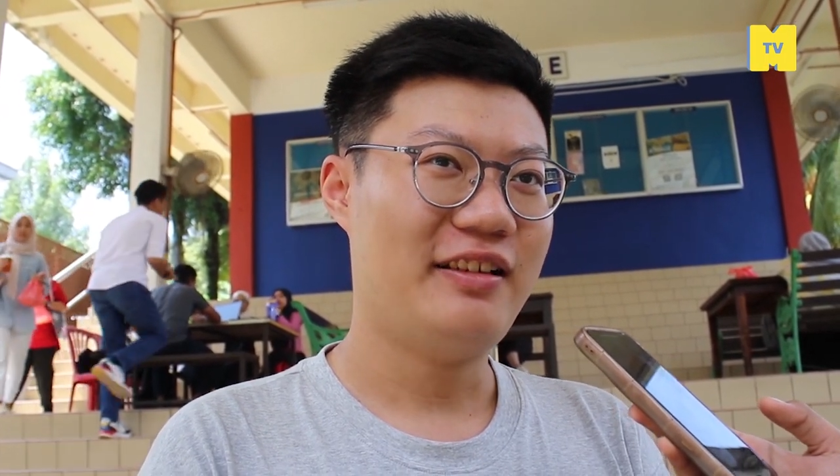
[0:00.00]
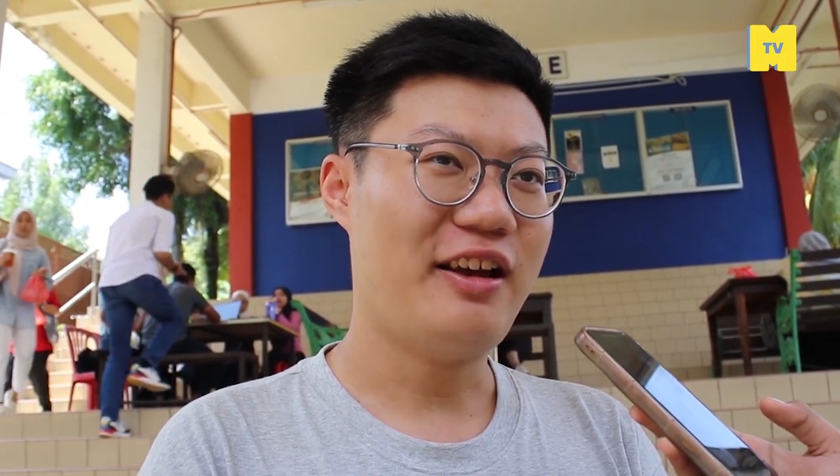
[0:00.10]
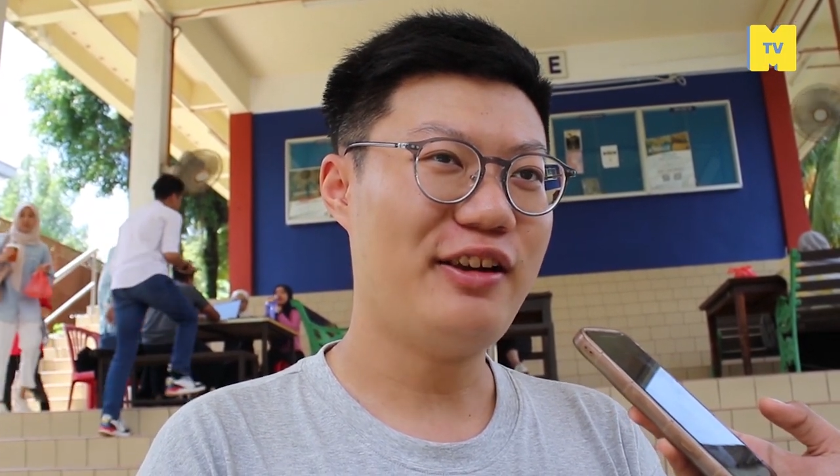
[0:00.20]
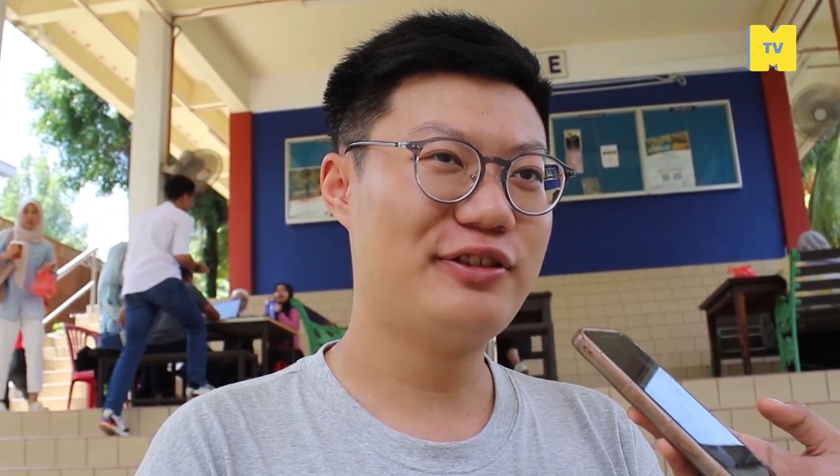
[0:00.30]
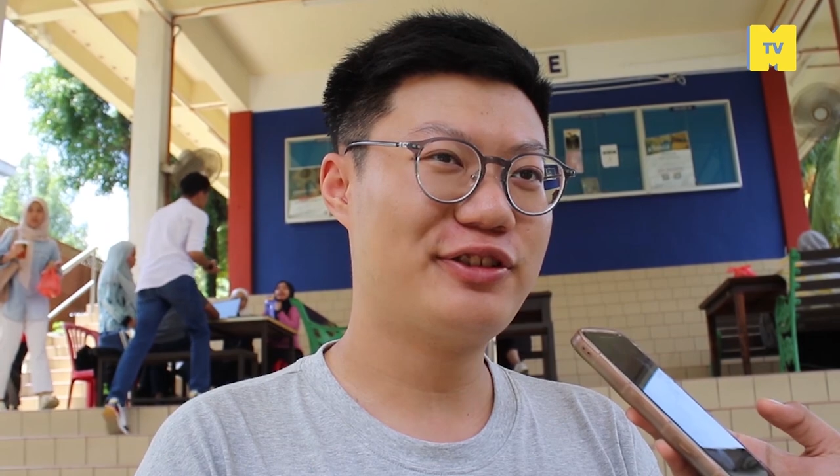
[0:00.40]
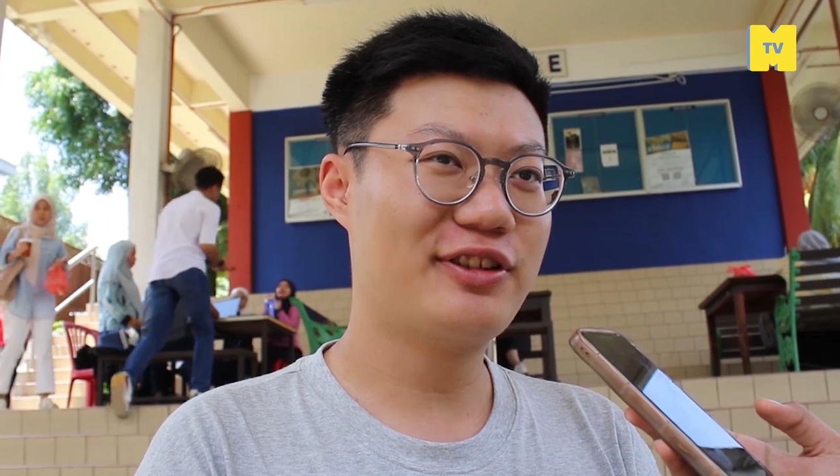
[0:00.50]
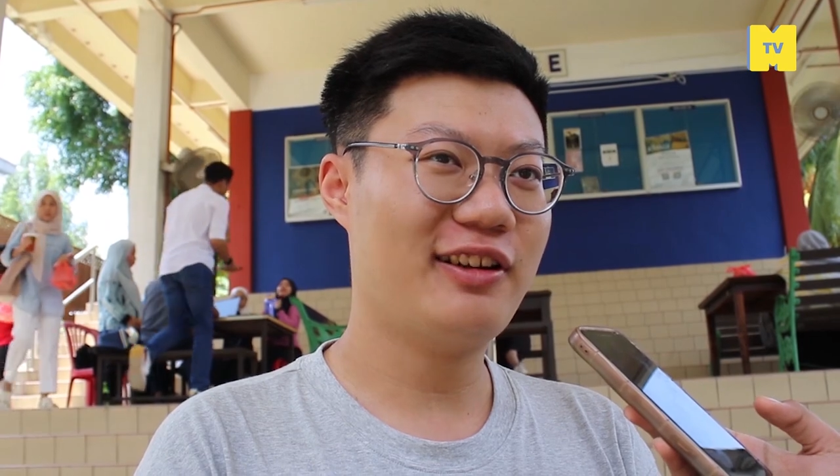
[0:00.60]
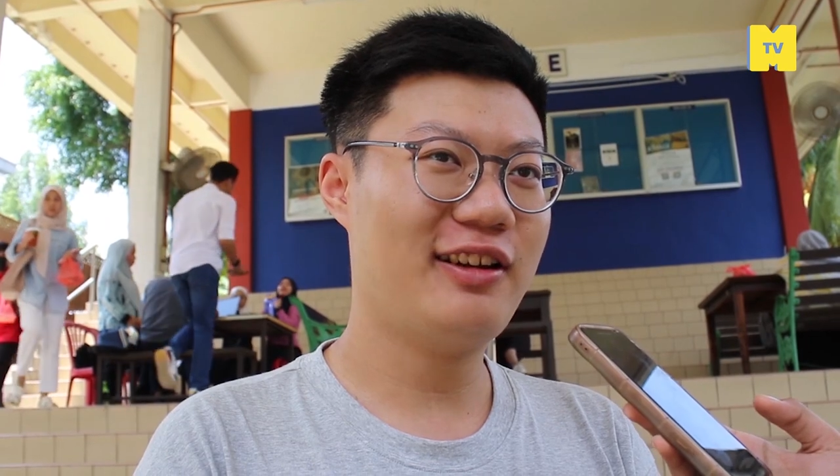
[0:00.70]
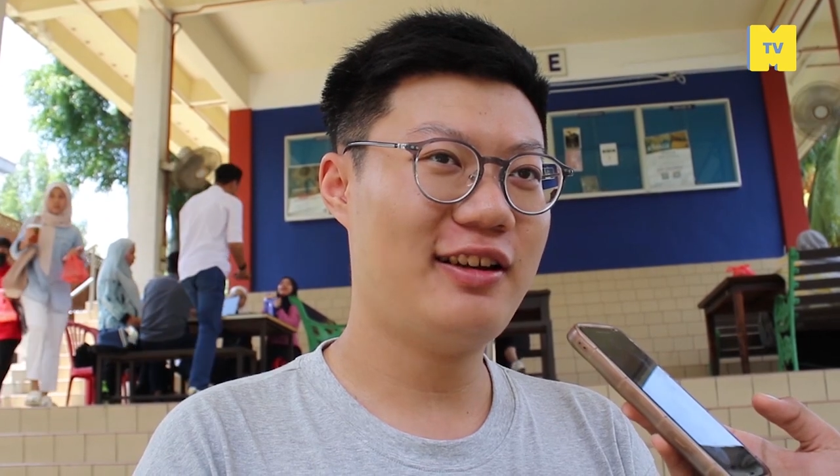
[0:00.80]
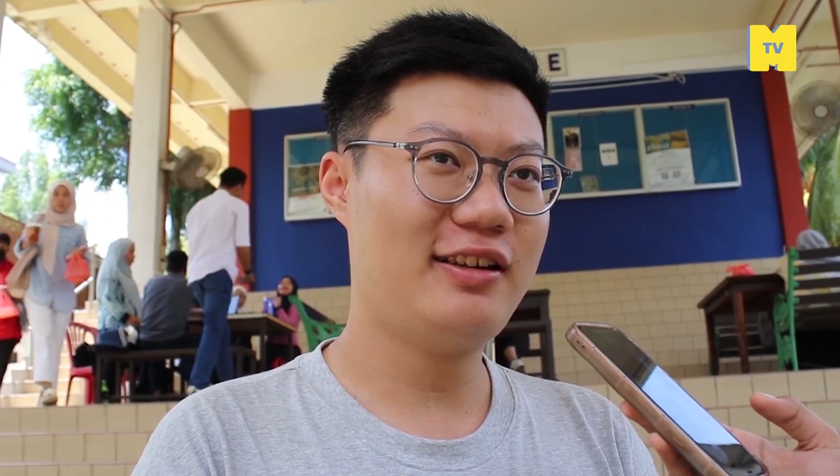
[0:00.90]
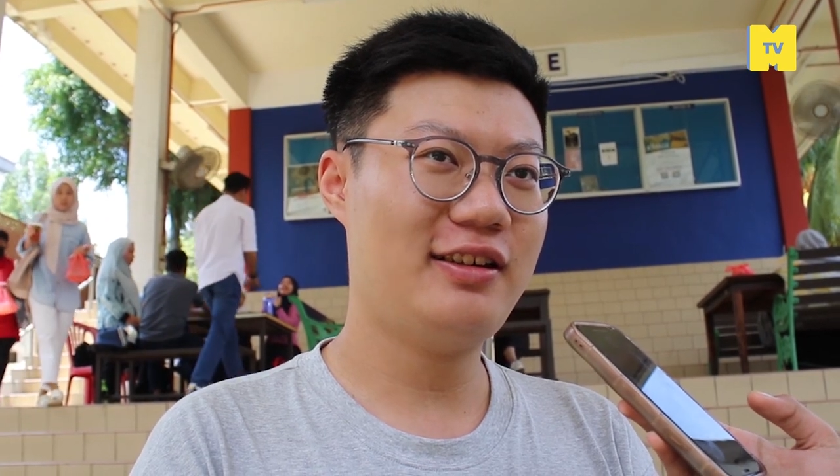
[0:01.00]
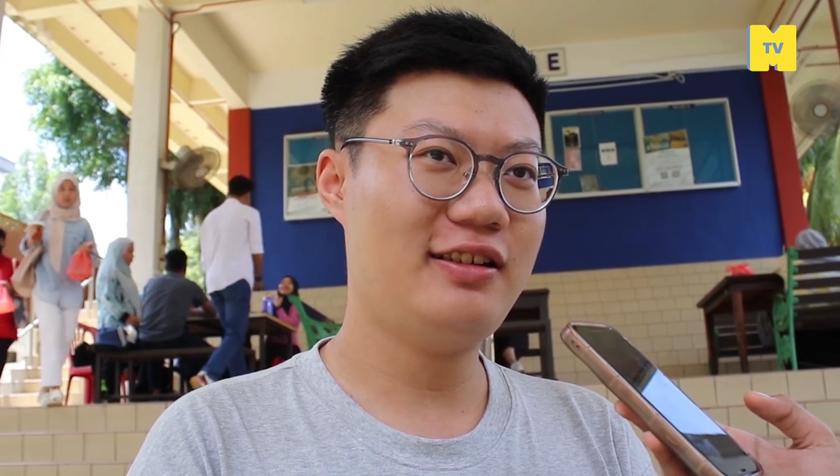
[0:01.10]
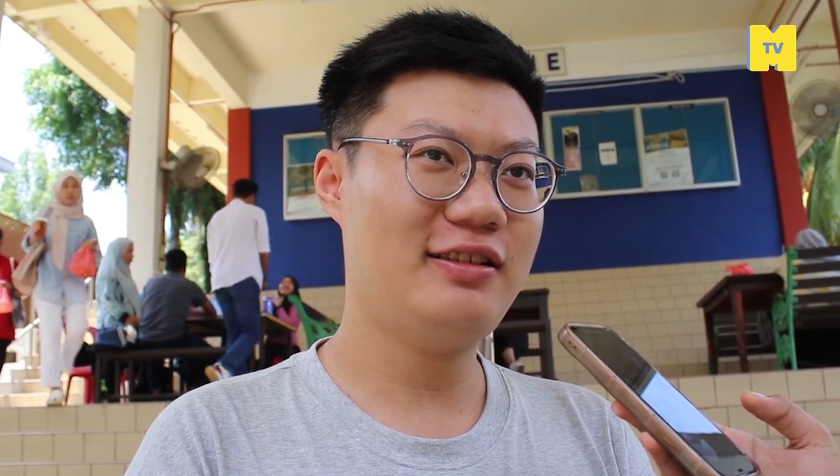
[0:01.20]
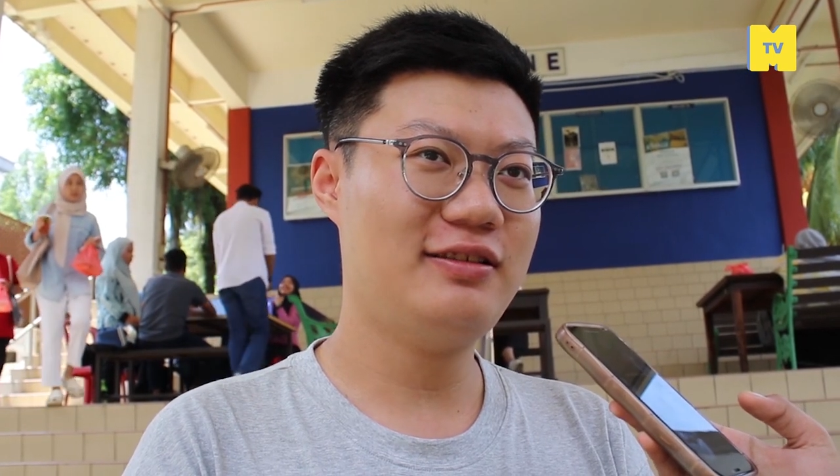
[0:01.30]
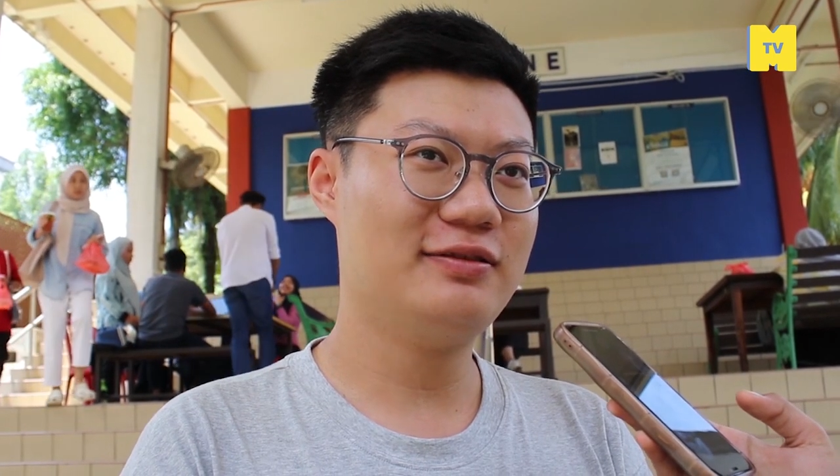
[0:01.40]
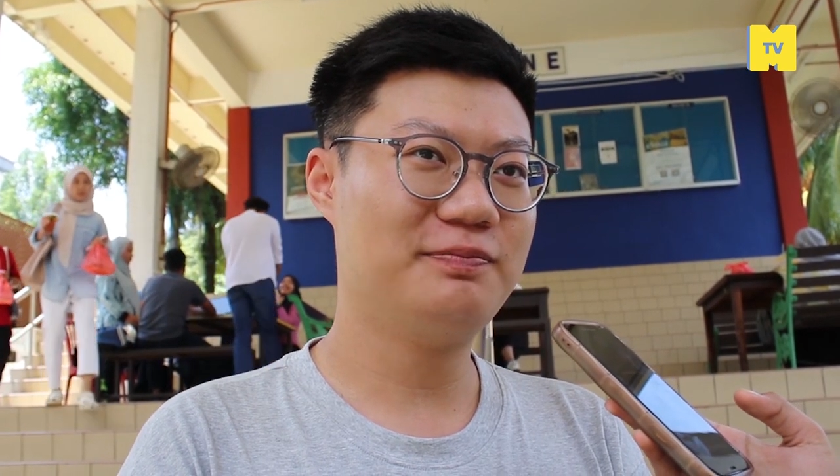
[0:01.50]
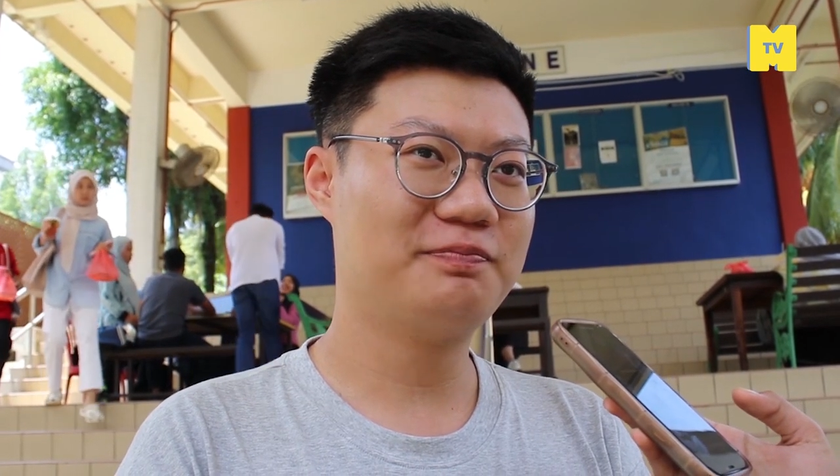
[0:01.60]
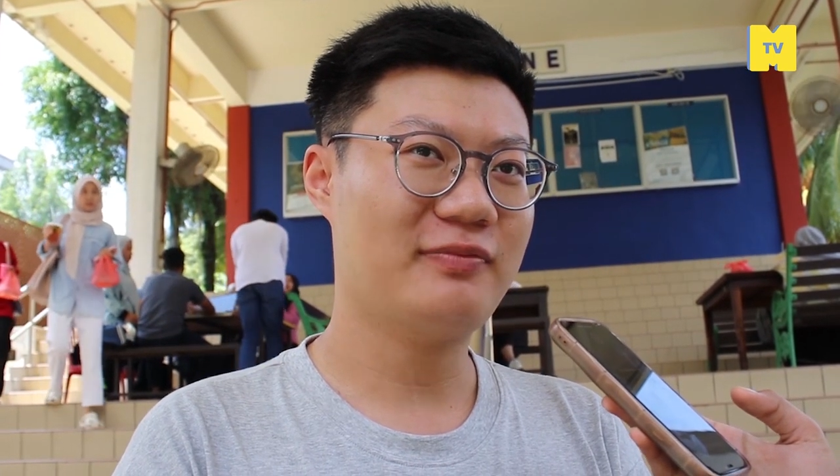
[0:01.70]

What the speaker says: Actually,